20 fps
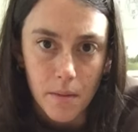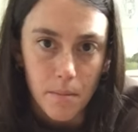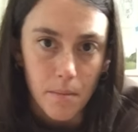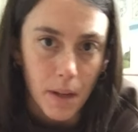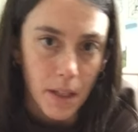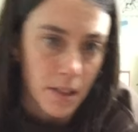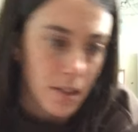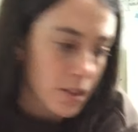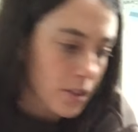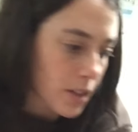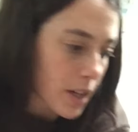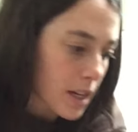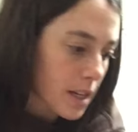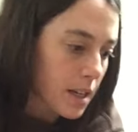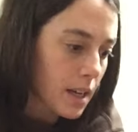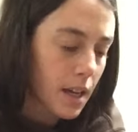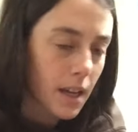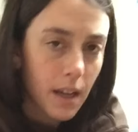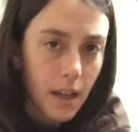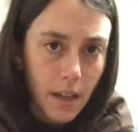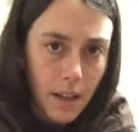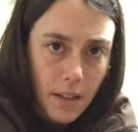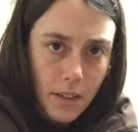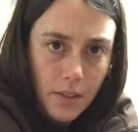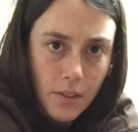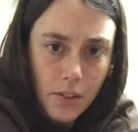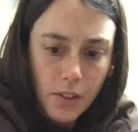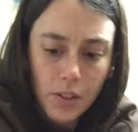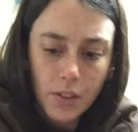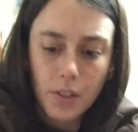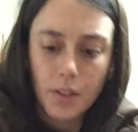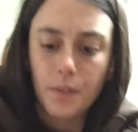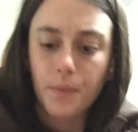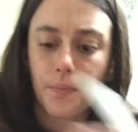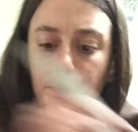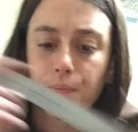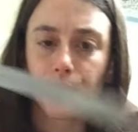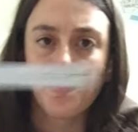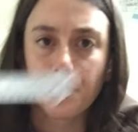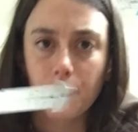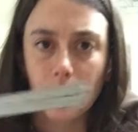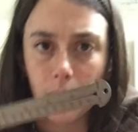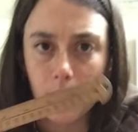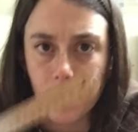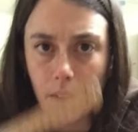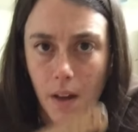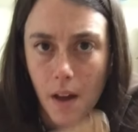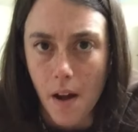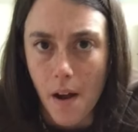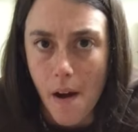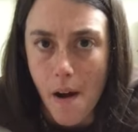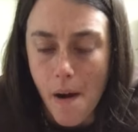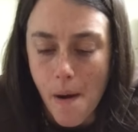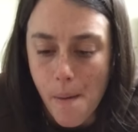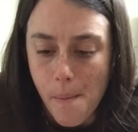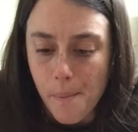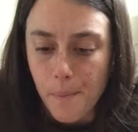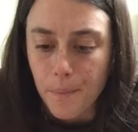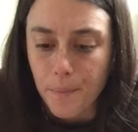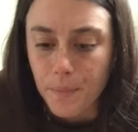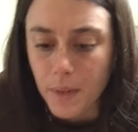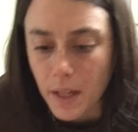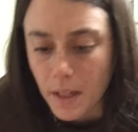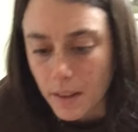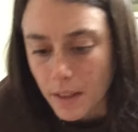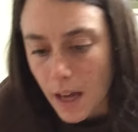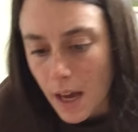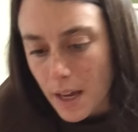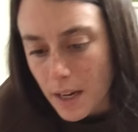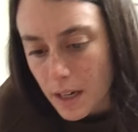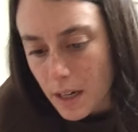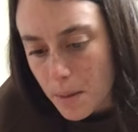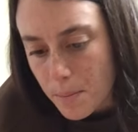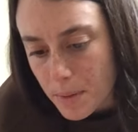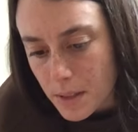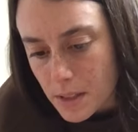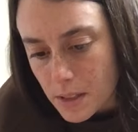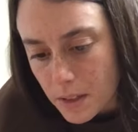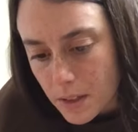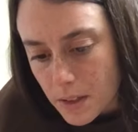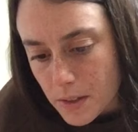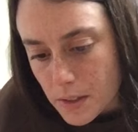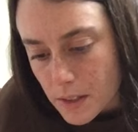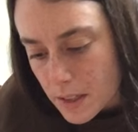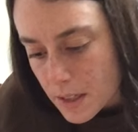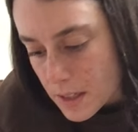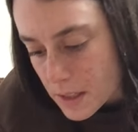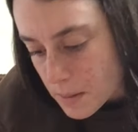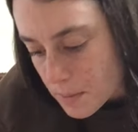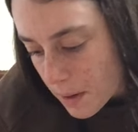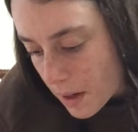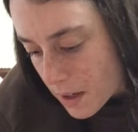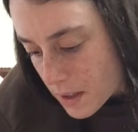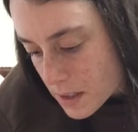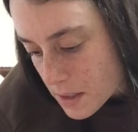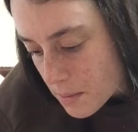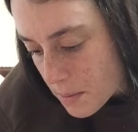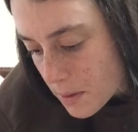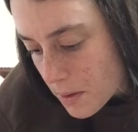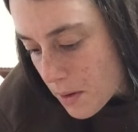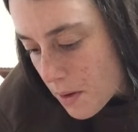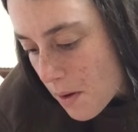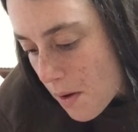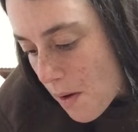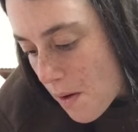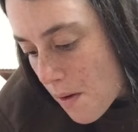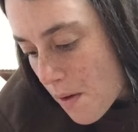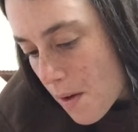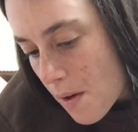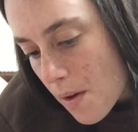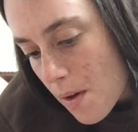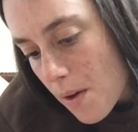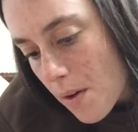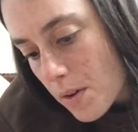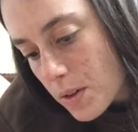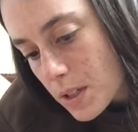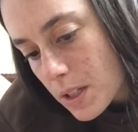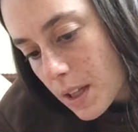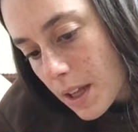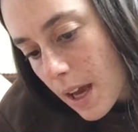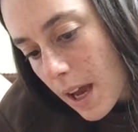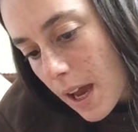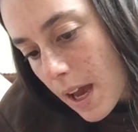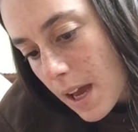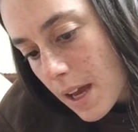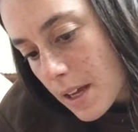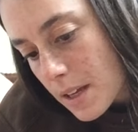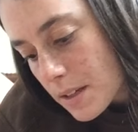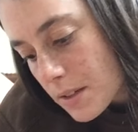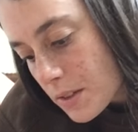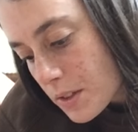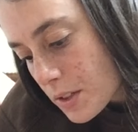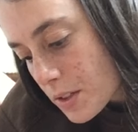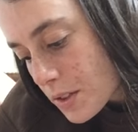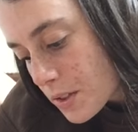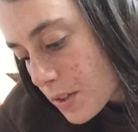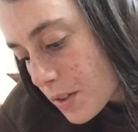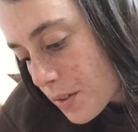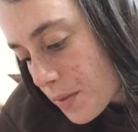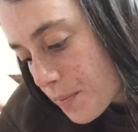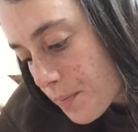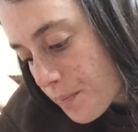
my straight edge and line it up as closely as possible to the edge